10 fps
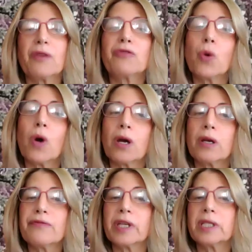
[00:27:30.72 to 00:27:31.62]
If you
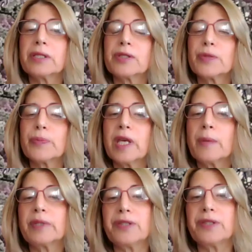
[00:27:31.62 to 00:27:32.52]
are invited to
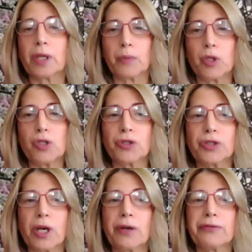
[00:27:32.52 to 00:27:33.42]
speak, please unmute
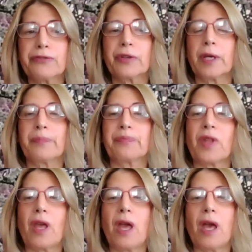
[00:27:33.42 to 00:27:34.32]
yourself
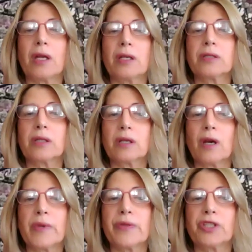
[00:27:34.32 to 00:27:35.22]
and
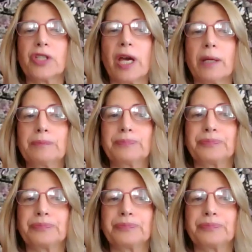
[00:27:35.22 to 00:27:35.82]
come in the chat